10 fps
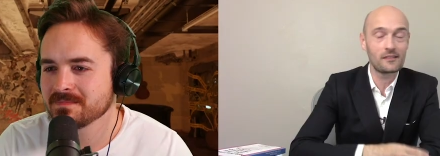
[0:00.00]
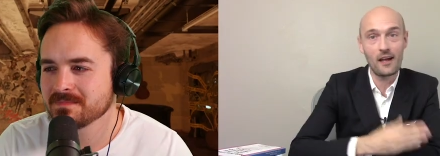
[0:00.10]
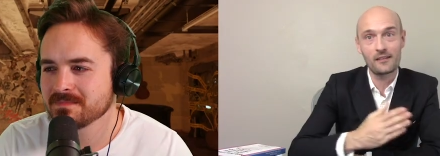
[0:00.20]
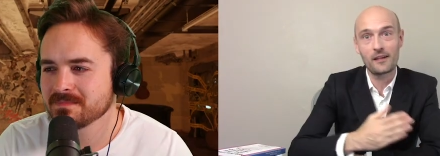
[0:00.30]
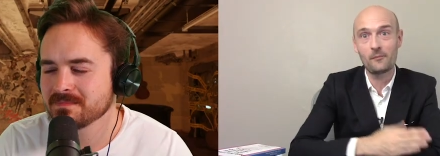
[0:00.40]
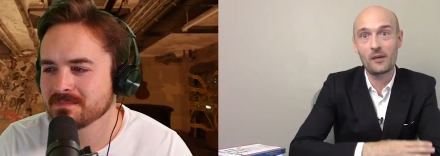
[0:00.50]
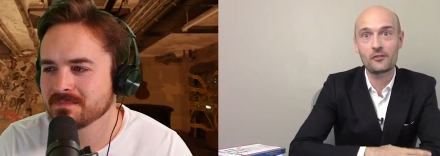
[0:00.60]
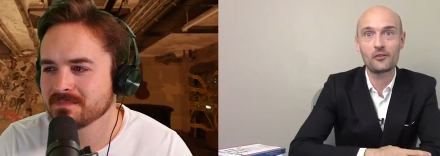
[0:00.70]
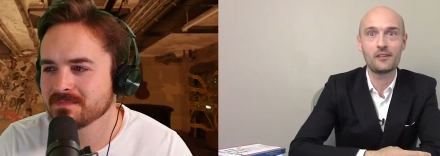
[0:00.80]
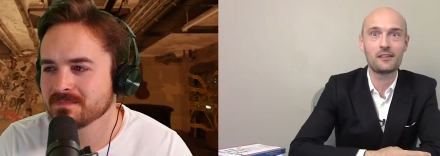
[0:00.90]
Speaker 1: as I
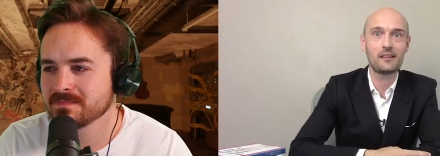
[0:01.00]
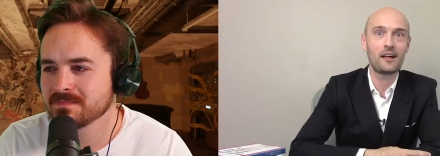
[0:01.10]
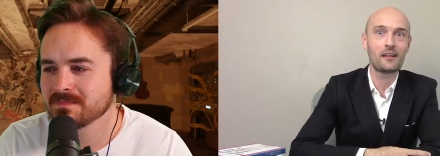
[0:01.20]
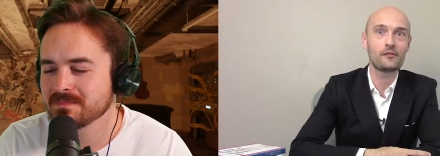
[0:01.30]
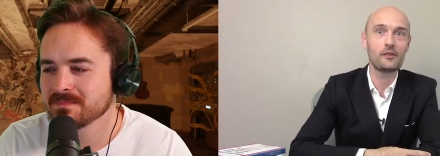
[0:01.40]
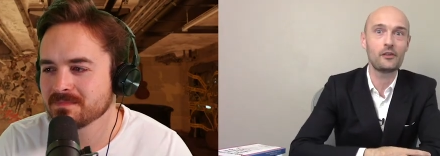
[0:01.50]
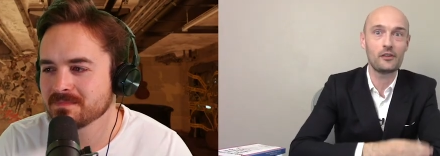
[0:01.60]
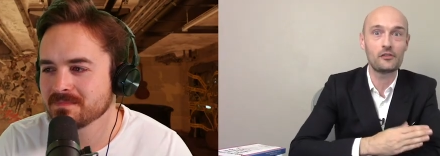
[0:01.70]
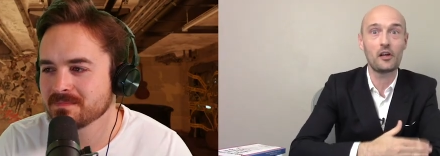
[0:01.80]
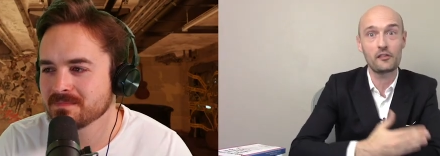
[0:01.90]
mentioned in the last video,
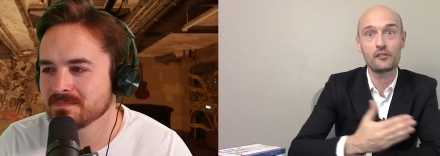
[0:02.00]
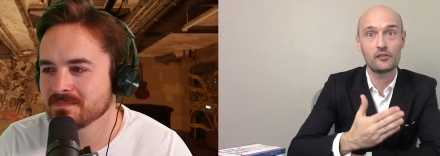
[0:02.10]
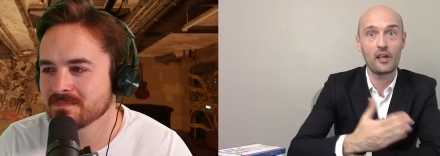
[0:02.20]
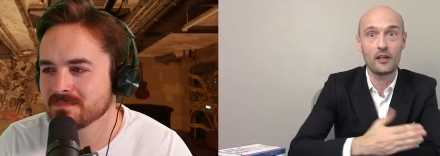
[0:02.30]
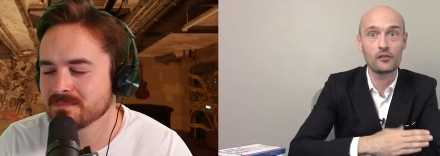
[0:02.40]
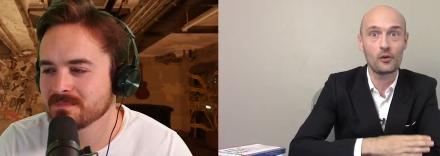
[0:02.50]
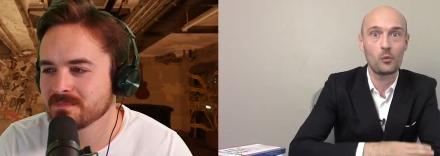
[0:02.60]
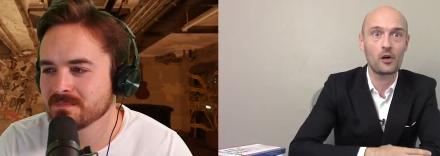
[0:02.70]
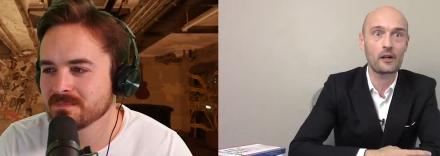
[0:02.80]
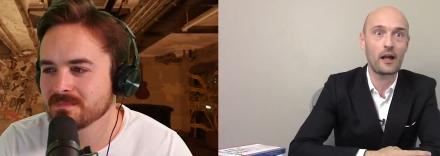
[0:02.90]
it doesn't tend to
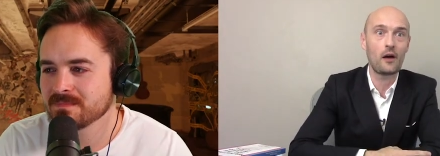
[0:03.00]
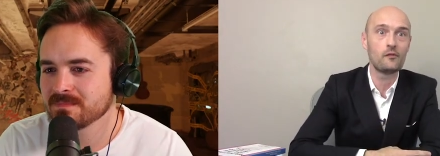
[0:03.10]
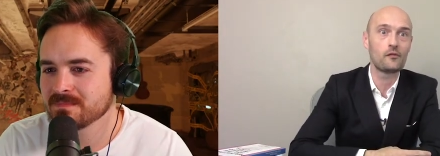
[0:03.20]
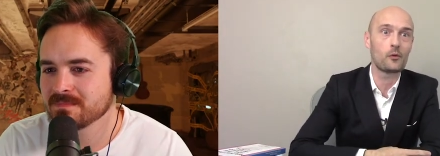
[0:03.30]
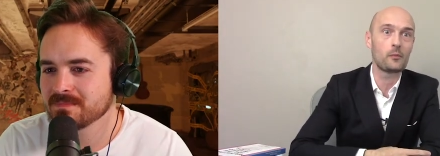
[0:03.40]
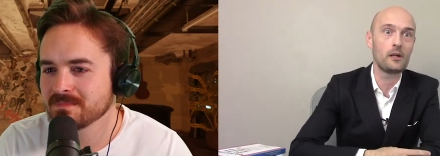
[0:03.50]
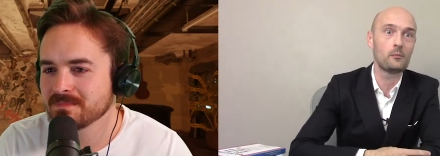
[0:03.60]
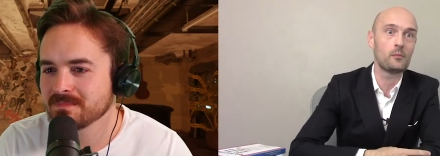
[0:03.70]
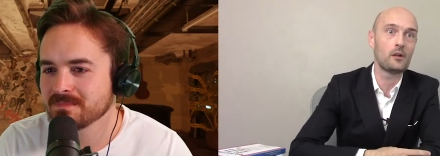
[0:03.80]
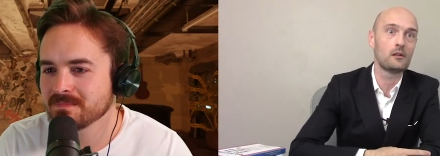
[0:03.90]
work out for
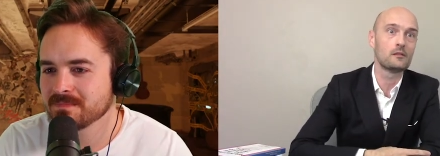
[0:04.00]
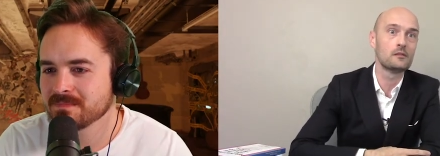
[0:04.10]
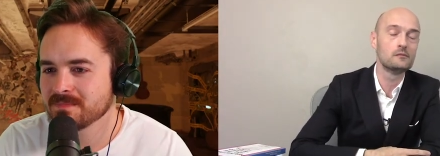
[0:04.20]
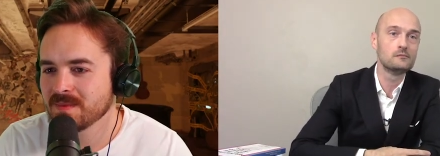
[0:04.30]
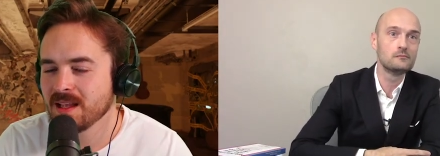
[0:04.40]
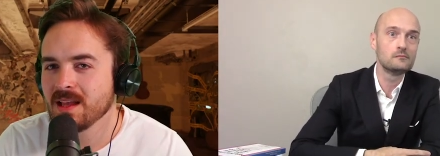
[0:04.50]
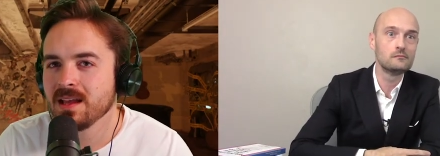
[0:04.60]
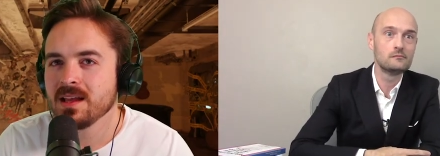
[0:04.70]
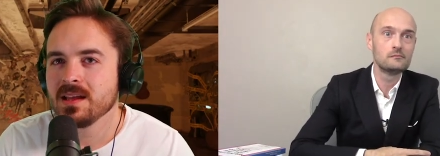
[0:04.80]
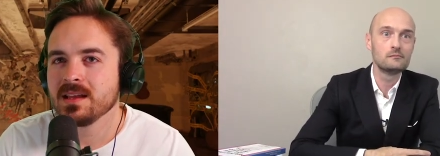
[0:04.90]
people.
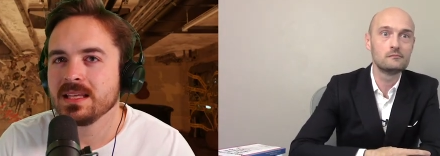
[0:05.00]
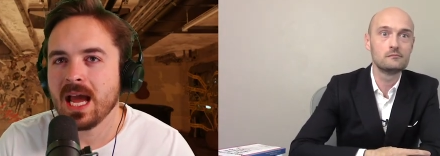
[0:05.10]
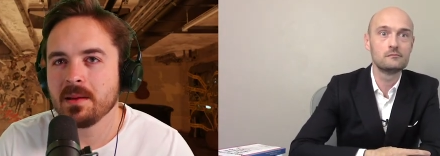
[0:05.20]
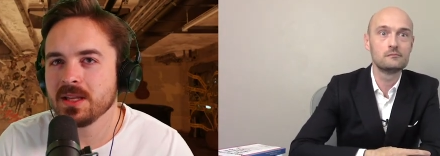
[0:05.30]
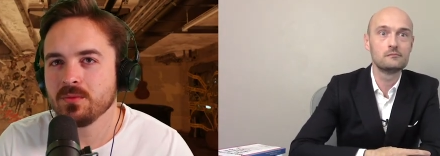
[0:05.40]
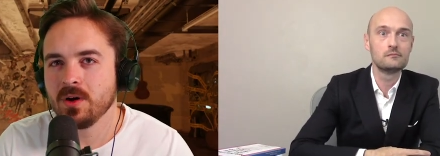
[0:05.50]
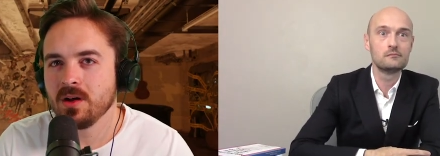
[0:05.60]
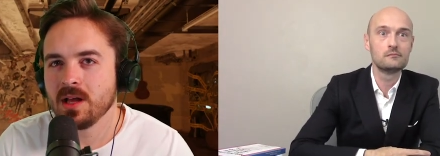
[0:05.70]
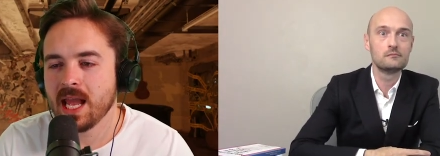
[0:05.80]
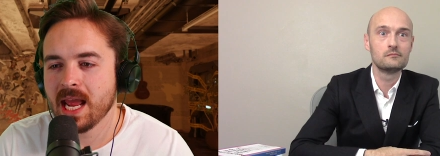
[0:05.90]
Speaker 2: Yeah, I mean,
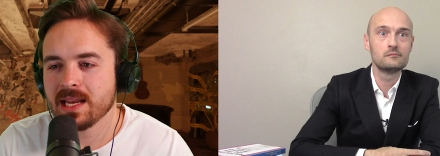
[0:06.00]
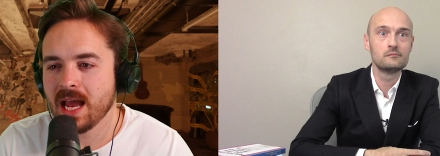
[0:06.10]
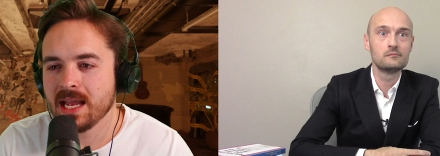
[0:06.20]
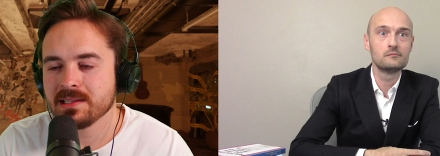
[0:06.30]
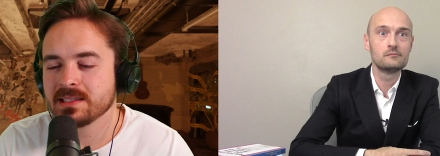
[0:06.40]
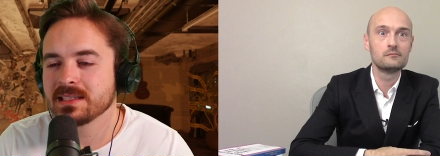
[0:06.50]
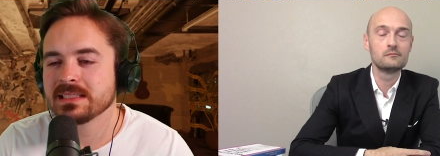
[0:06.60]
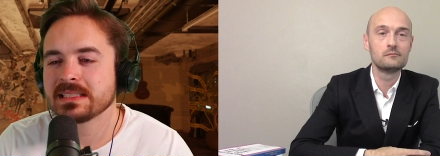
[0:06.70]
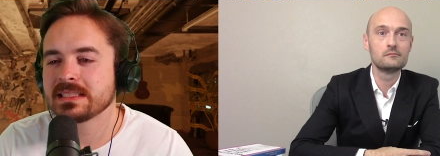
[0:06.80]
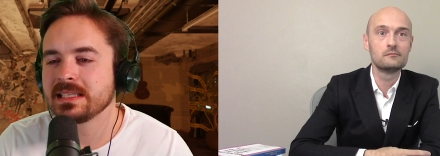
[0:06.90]
well, and I
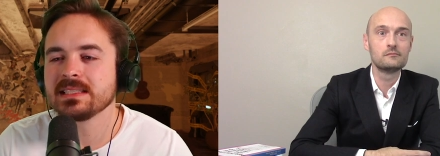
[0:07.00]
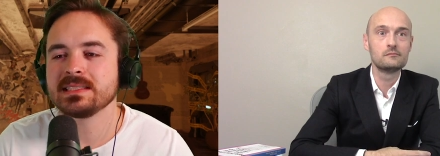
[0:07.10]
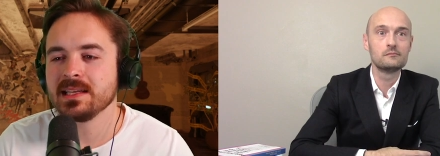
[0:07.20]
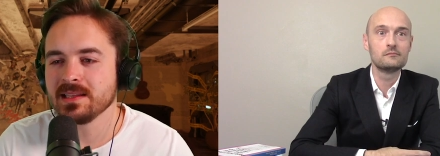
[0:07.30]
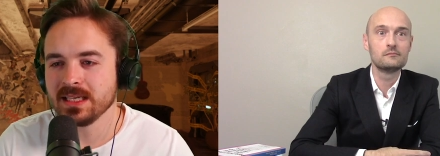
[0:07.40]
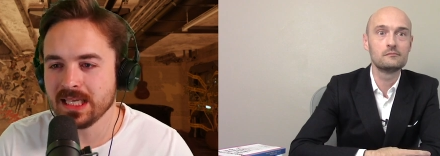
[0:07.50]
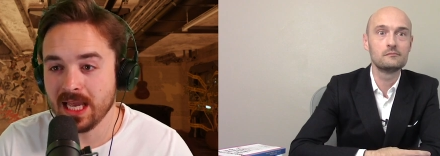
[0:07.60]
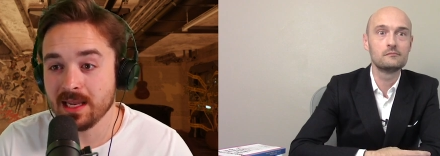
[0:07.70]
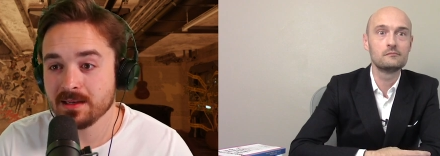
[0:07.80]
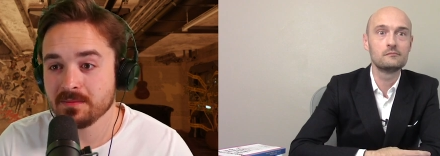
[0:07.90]
consistently
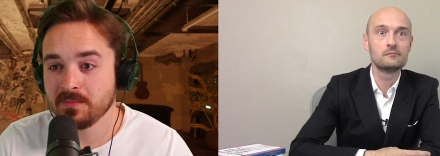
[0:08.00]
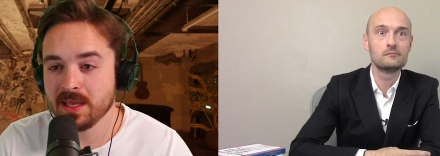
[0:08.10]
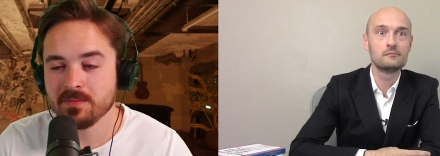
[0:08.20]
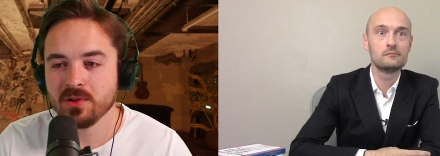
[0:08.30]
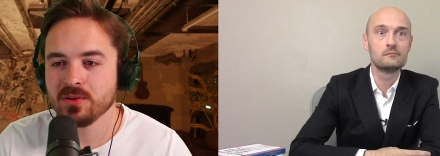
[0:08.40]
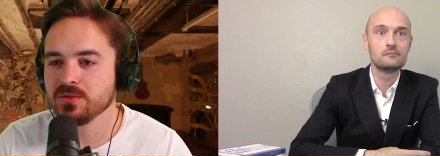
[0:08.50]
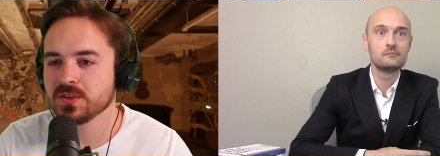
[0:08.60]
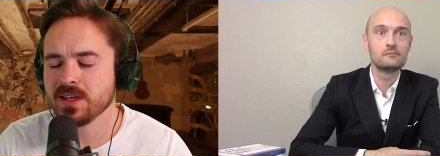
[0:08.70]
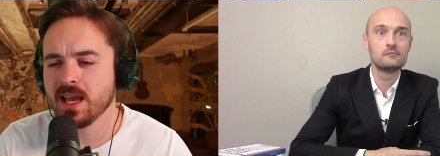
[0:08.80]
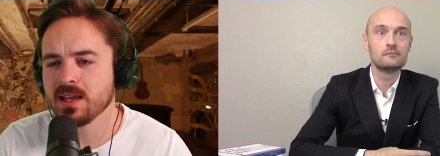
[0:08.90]
get people
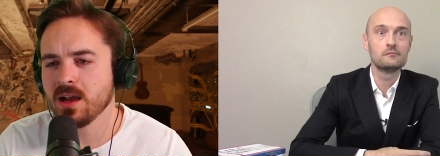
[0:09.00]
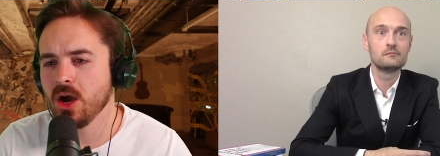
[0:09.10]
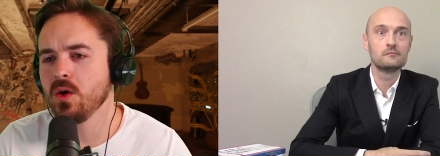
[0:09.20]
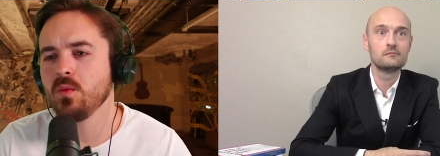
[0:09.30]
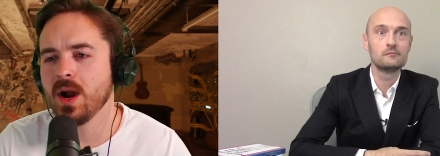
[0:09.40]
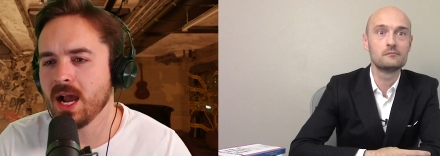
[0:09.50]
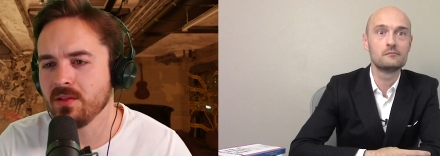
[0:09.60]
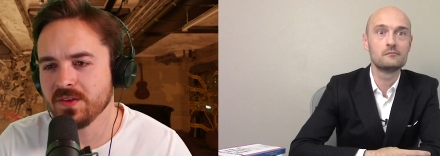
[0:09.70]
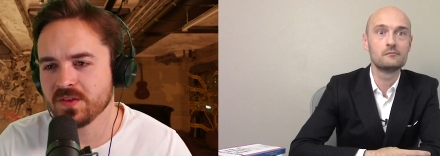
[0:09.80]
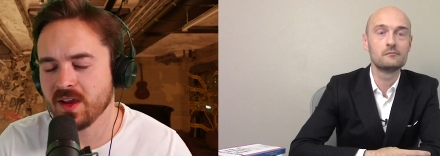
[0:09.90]
who say, oh,
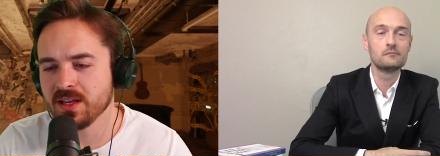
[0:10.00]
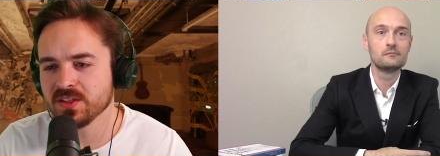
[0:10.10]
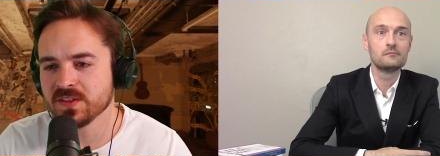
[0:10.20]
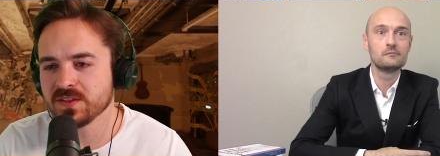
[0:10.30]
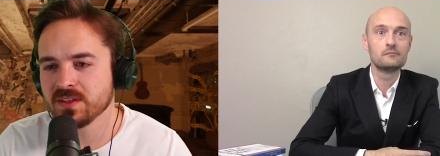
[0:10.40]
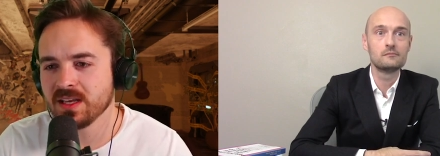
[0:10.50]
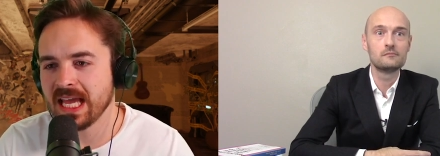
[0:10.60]
wow, this guy just